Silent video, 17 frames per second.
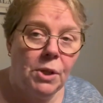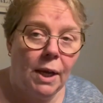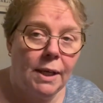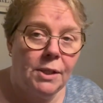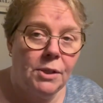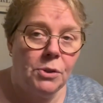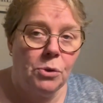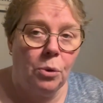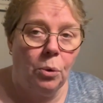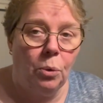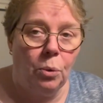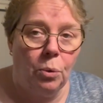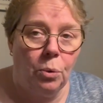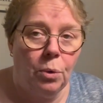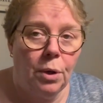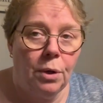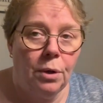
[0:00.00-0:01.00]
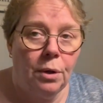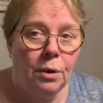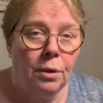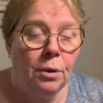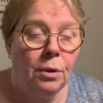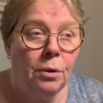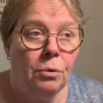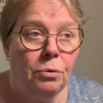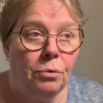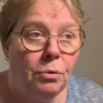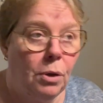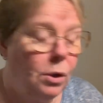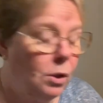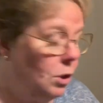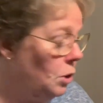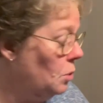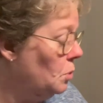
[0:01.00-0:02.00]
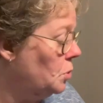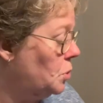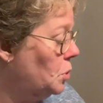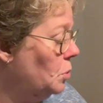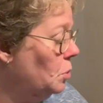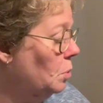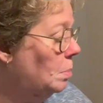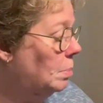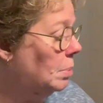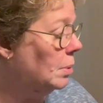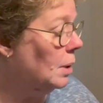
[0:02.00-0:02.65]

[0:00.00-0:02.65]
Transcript: I saw a YouTube